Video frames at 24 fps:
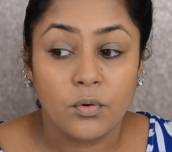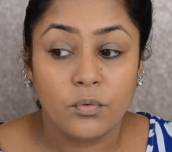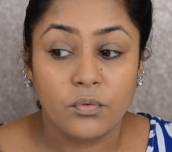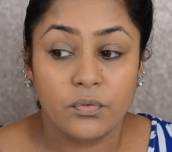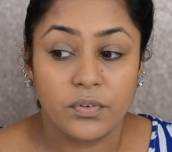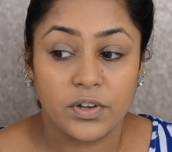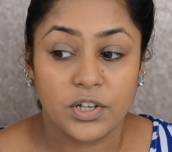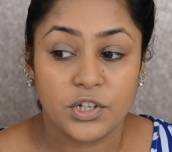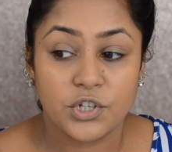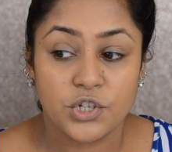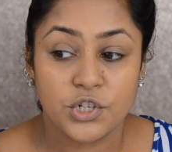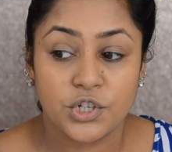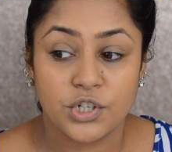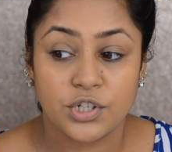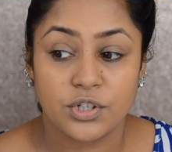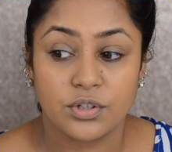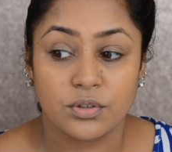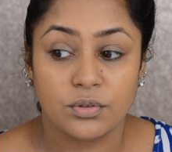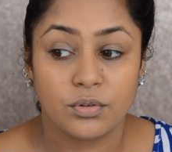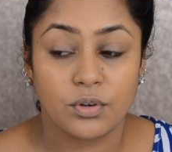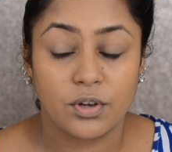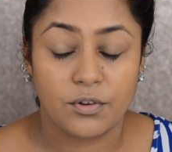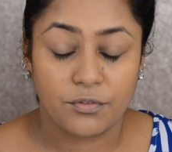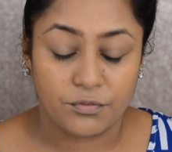which
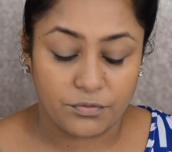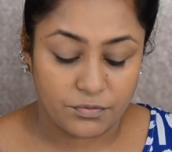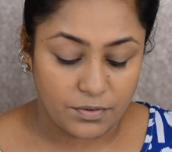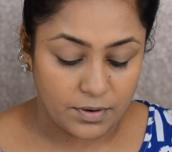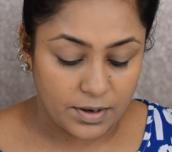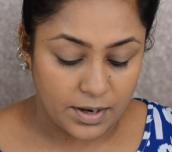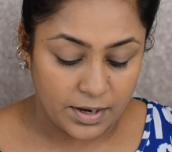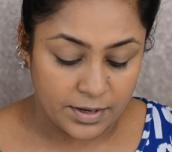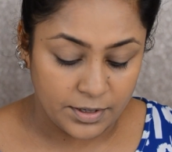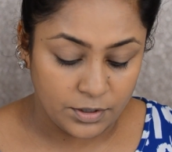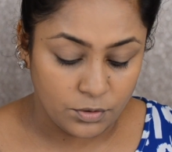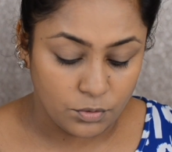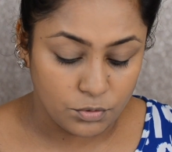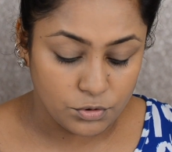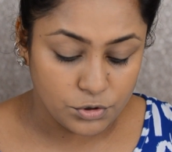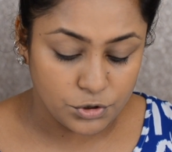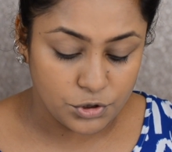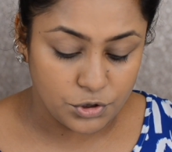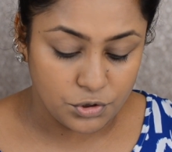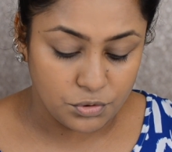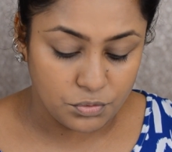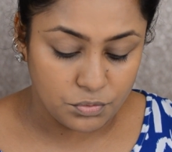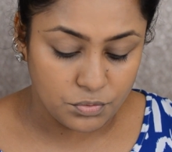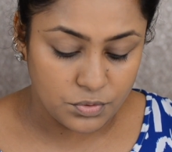if I
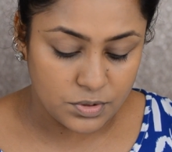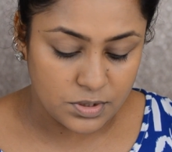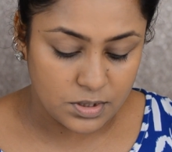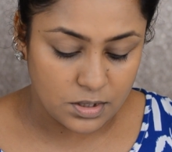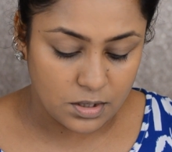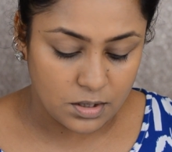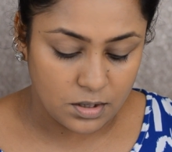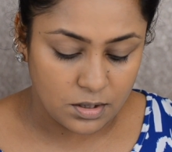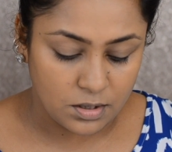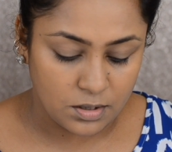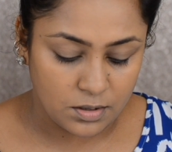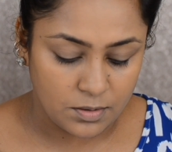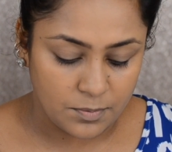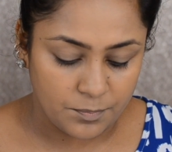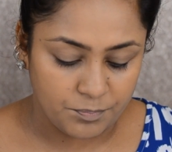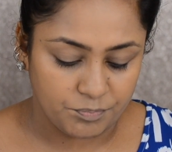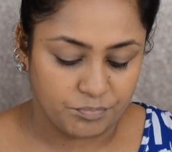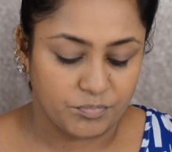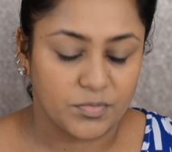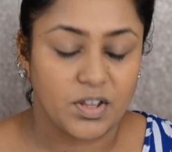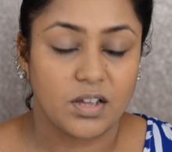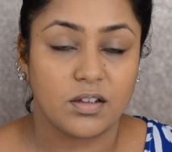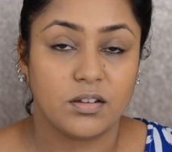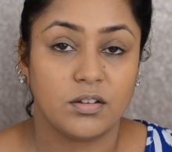don't use
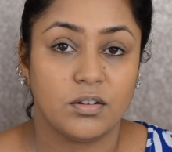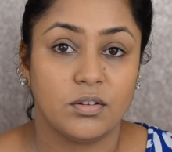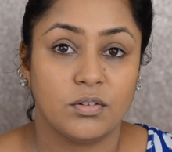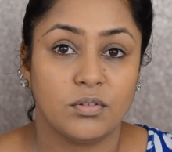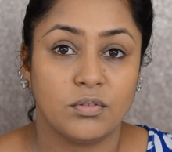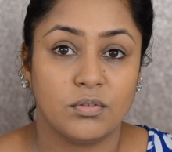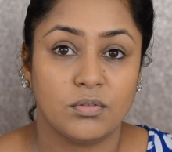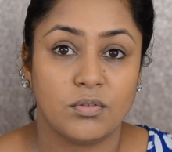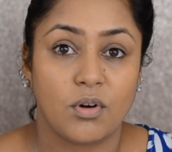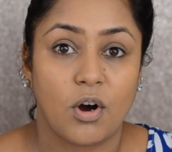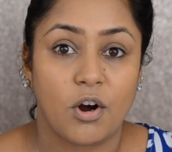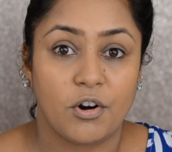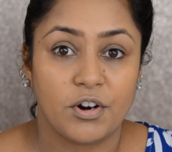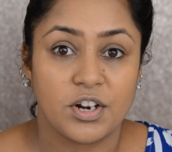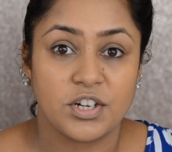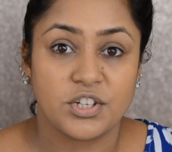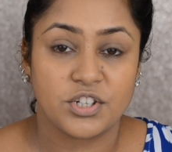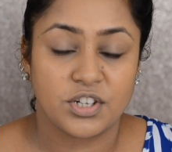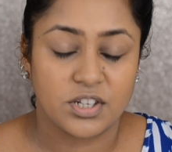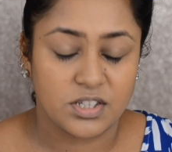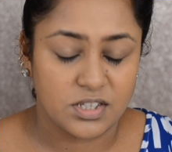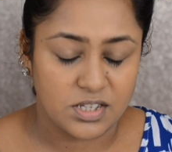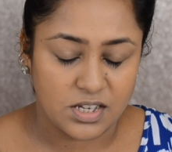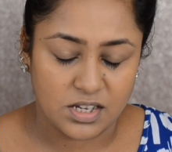
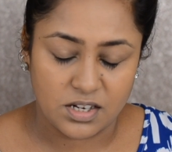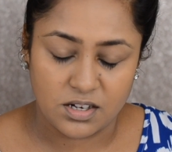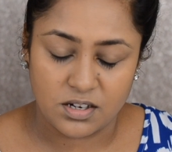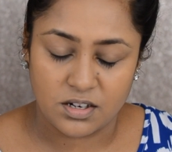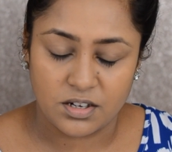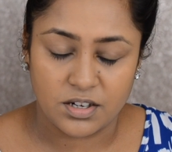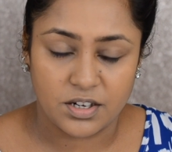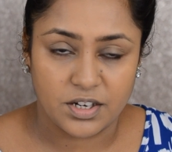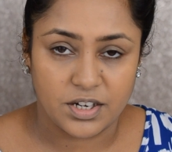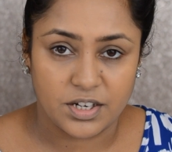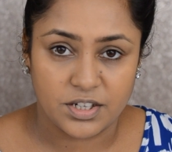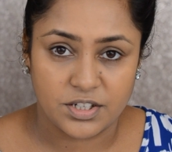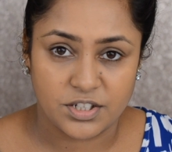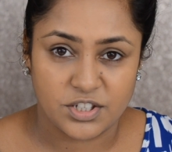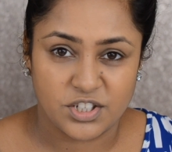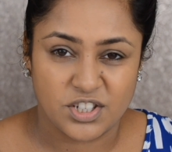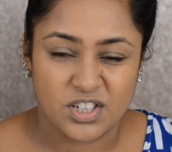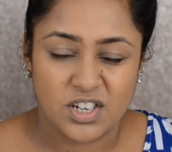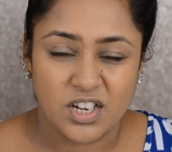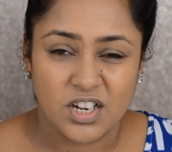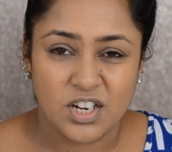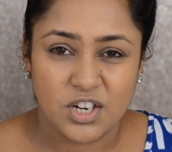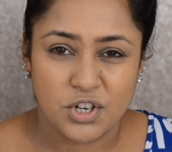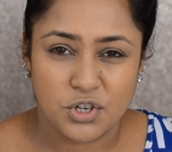orange concealer, it
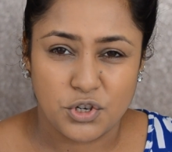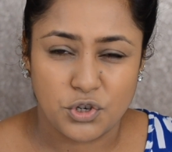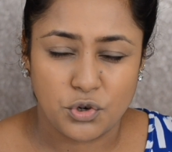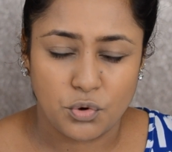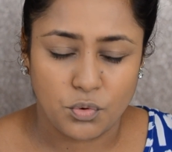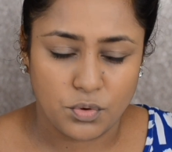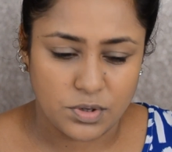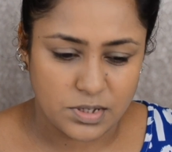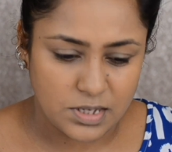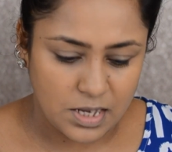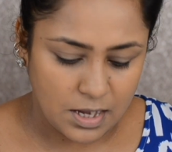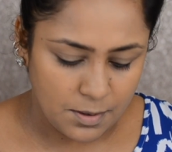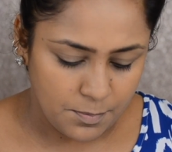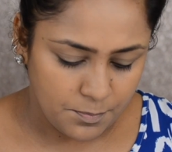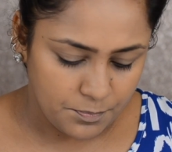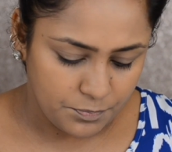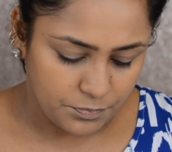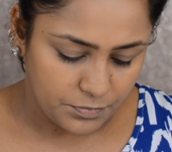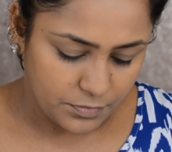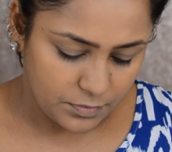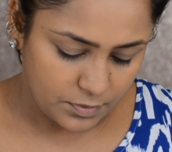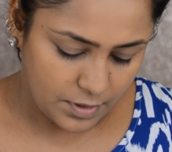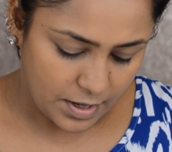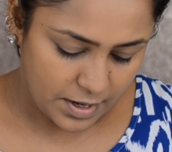shows up
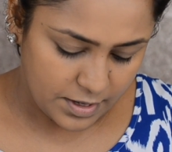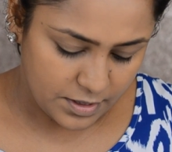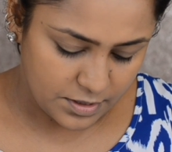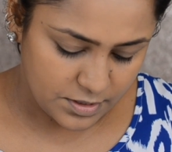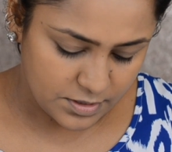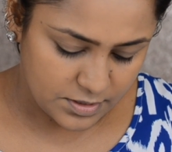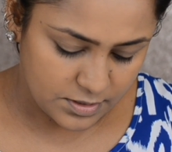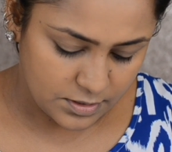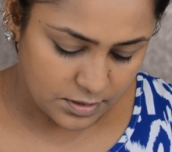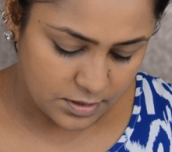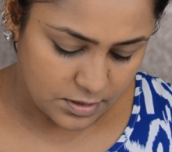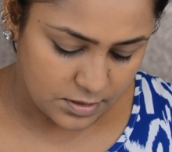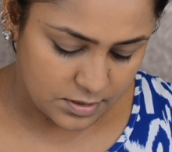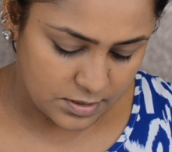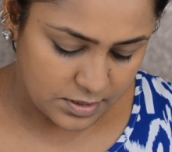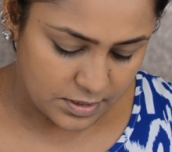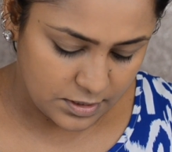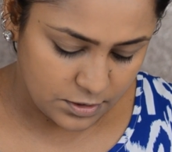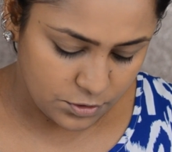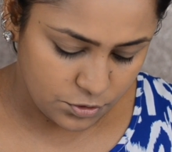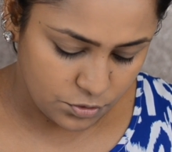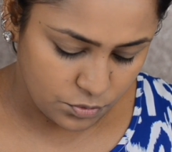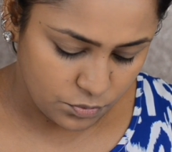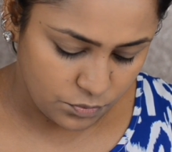and doesn't
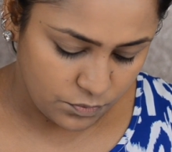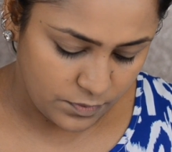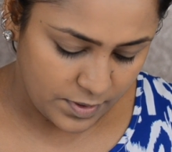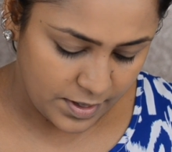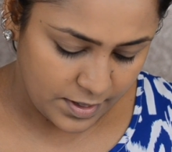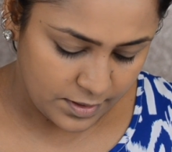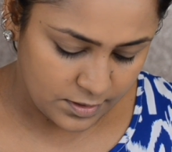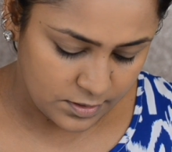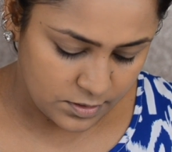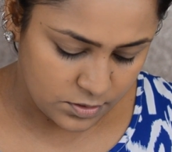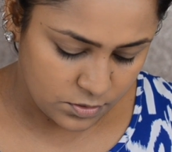conceal too well.